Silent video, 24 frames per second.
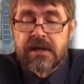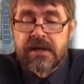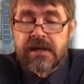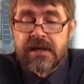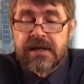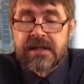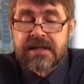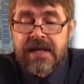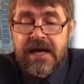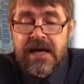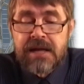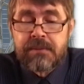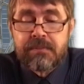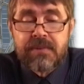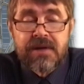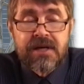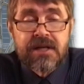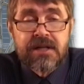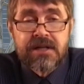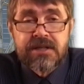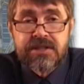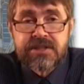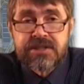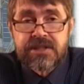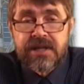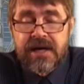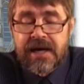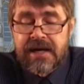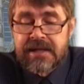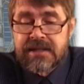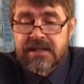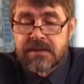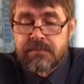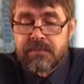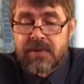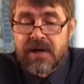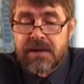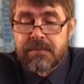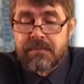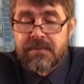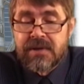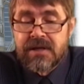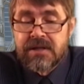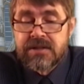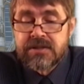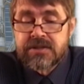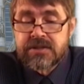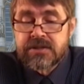it can be initiated by
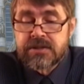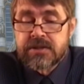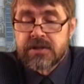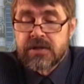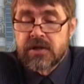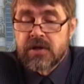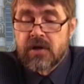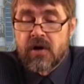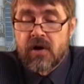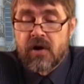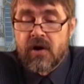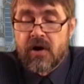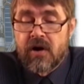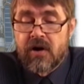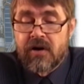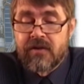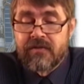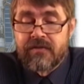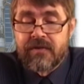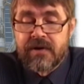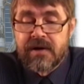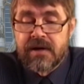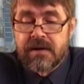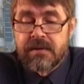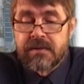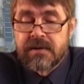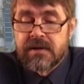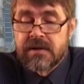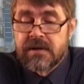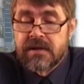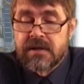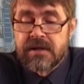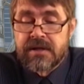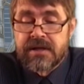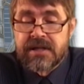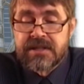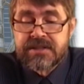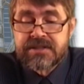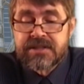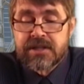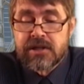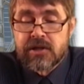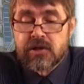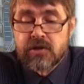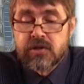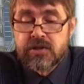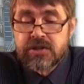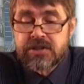means of a
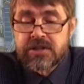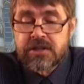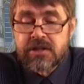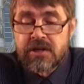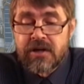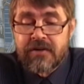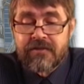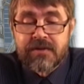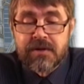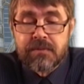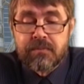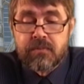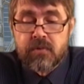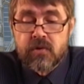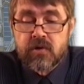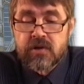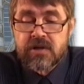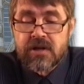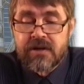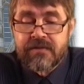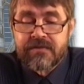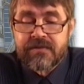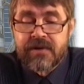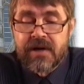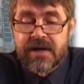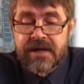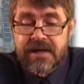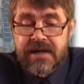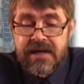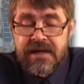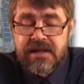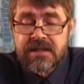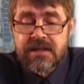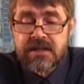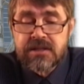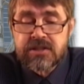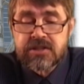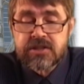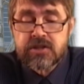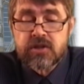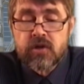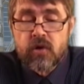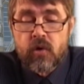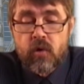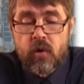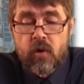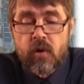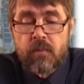resolution of the Board of Directors
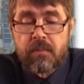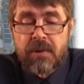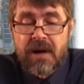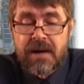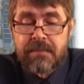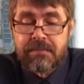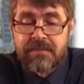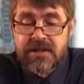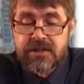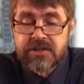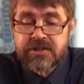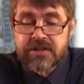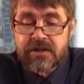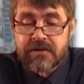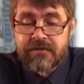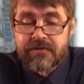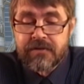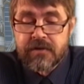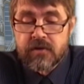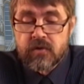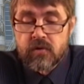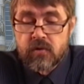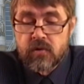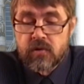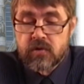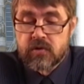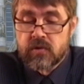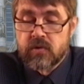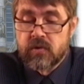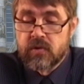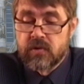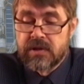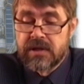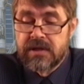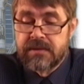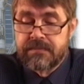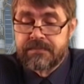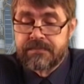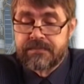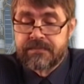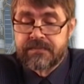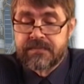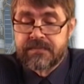or by means of a court order.